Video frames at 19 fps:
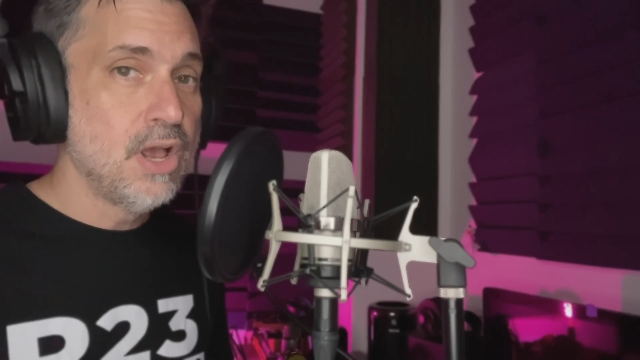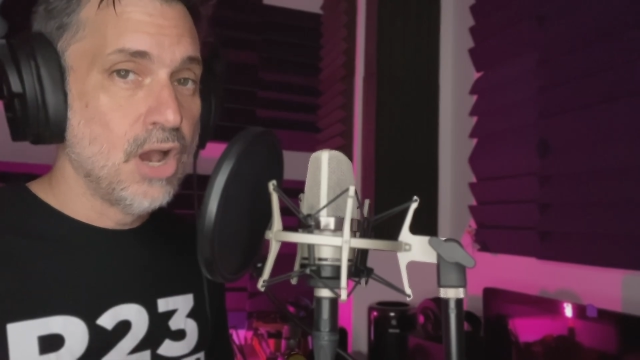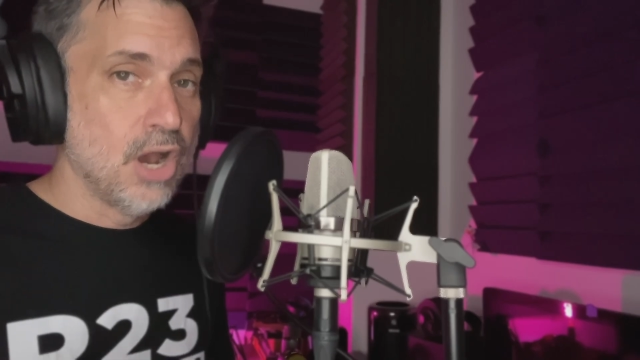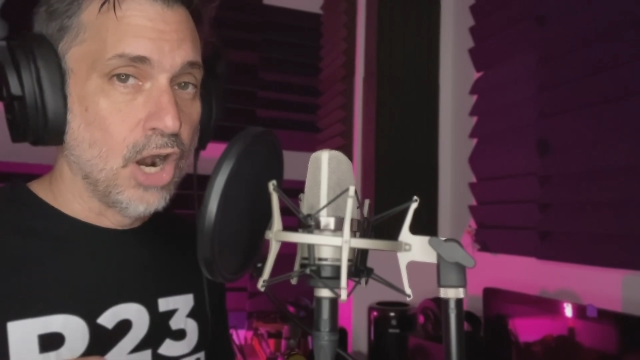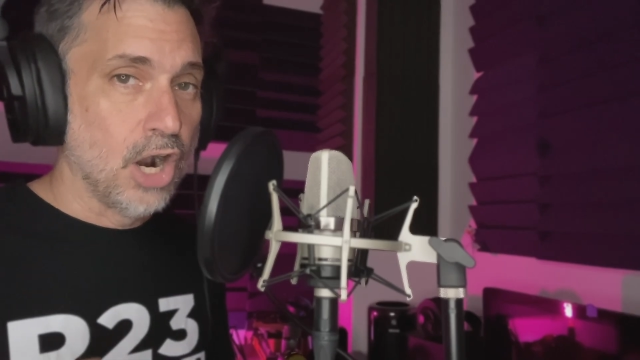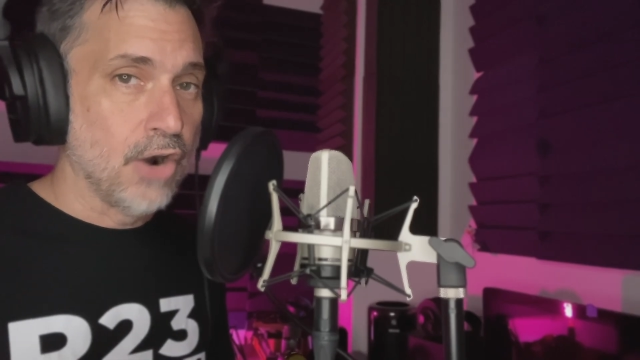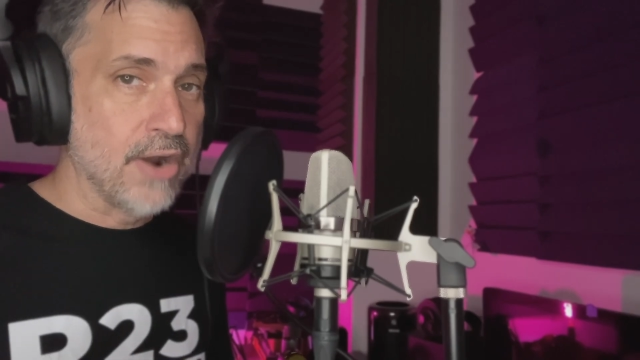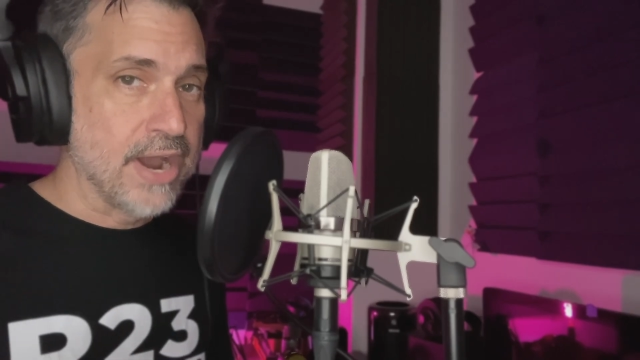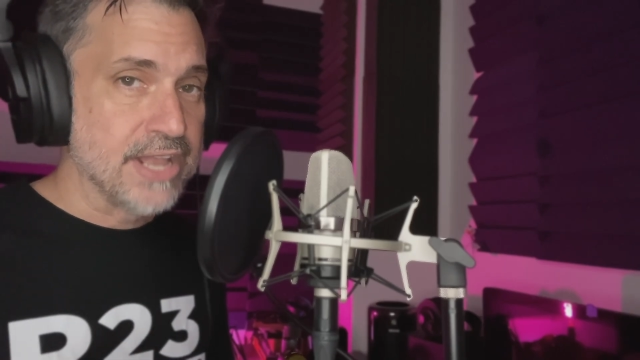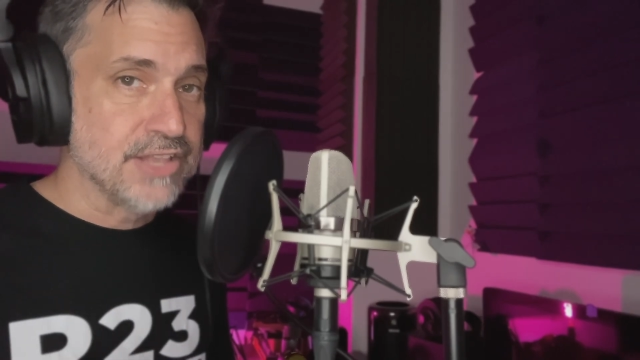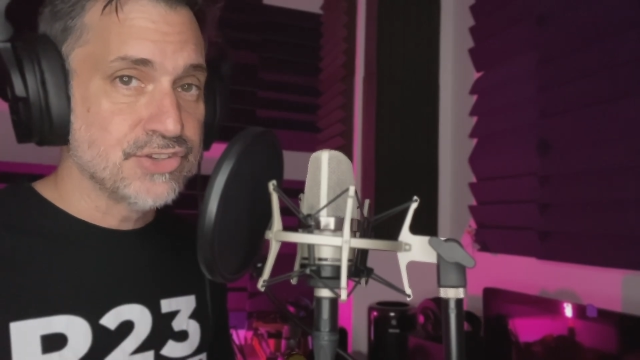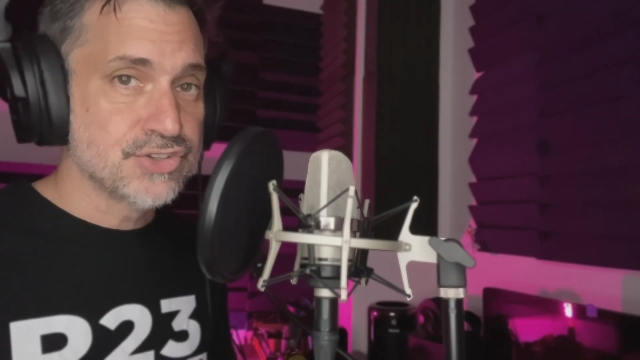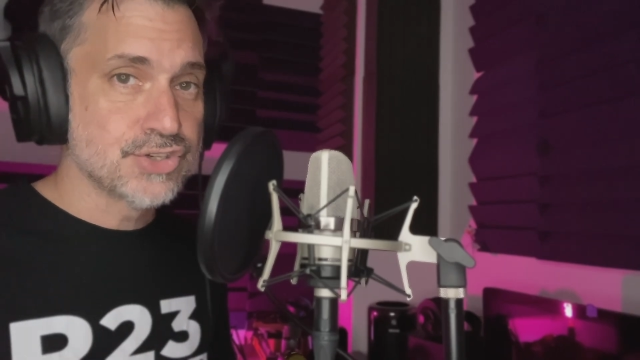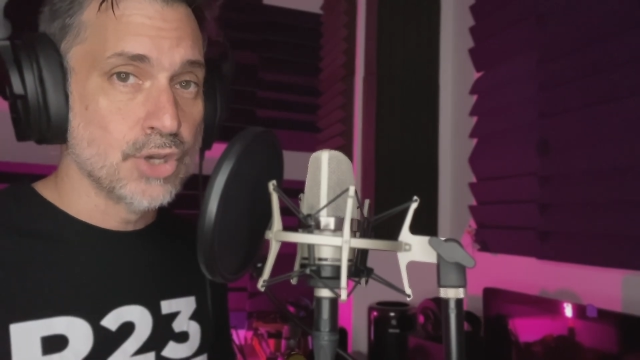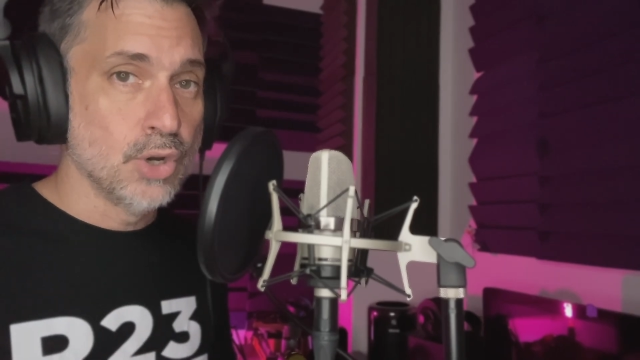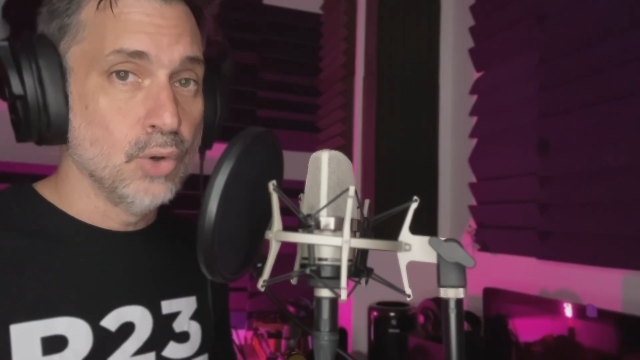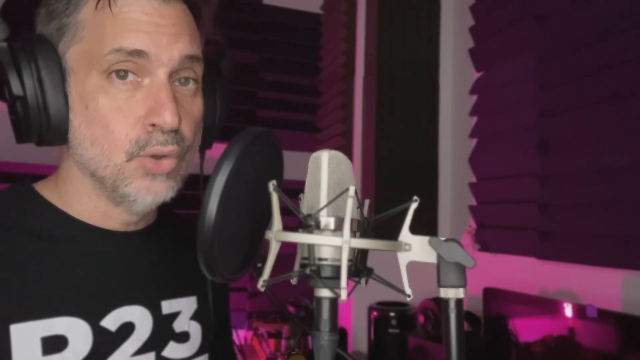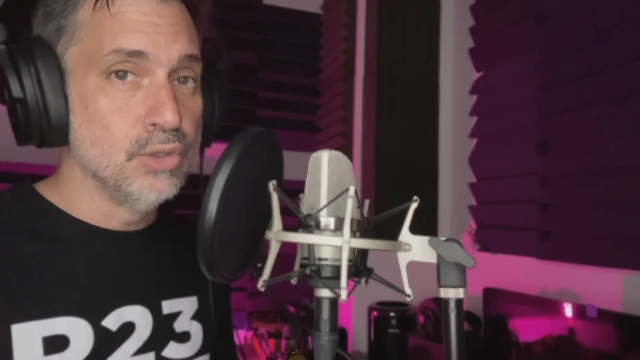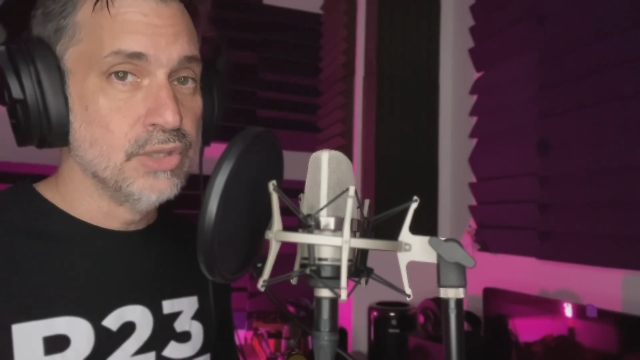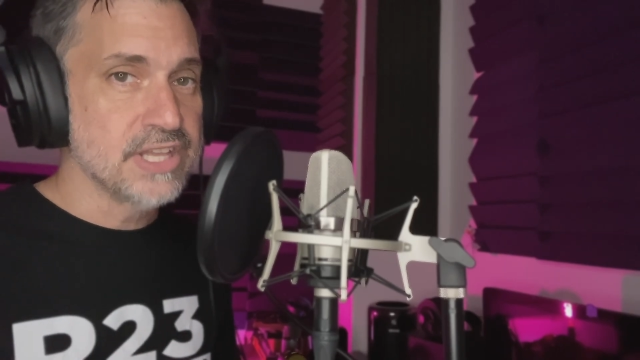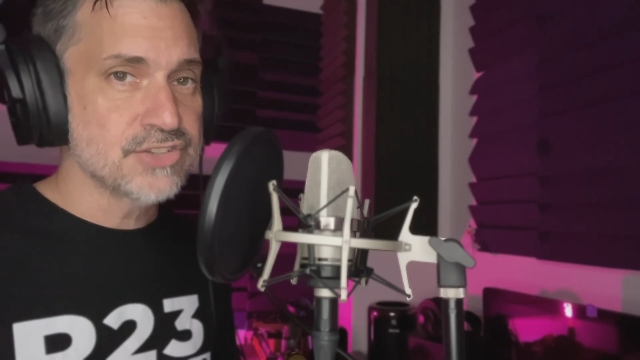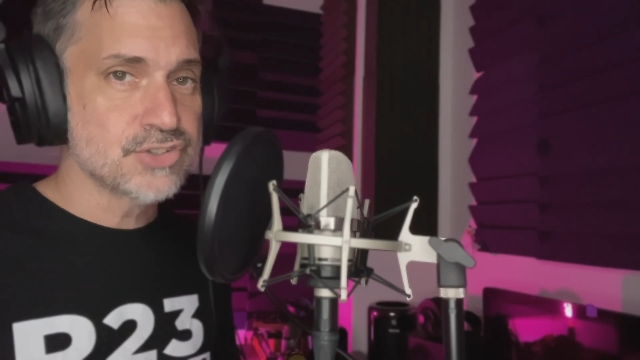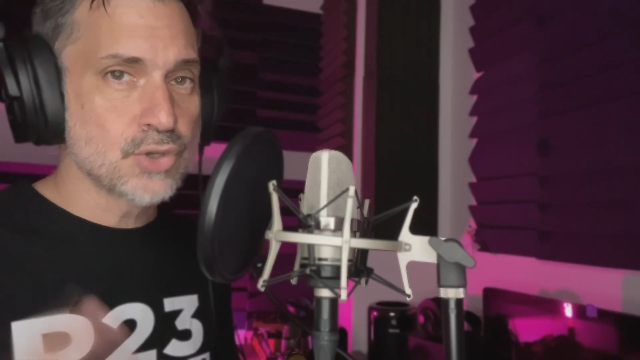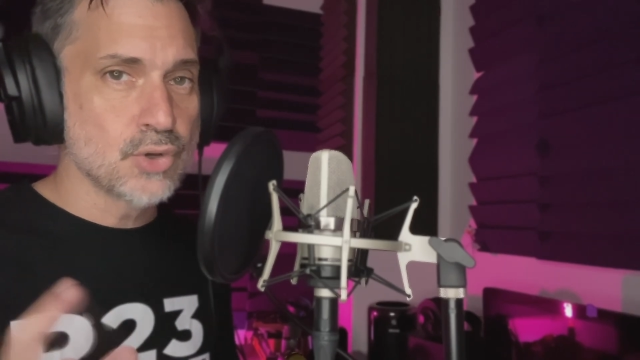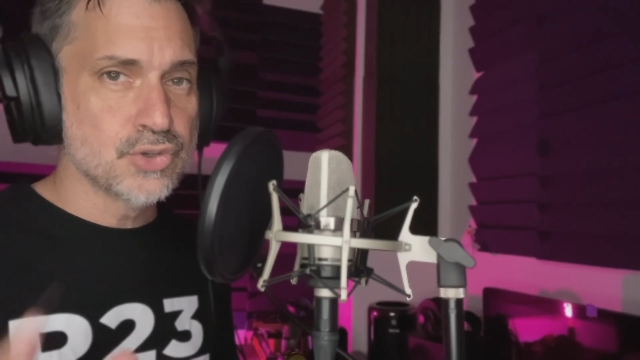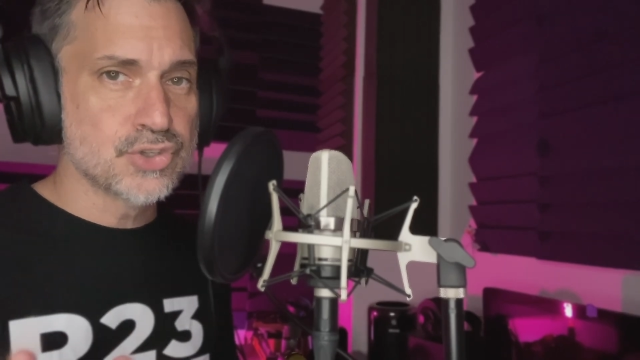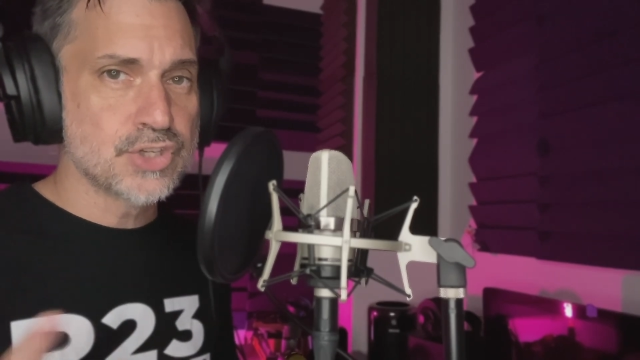All right, so let's go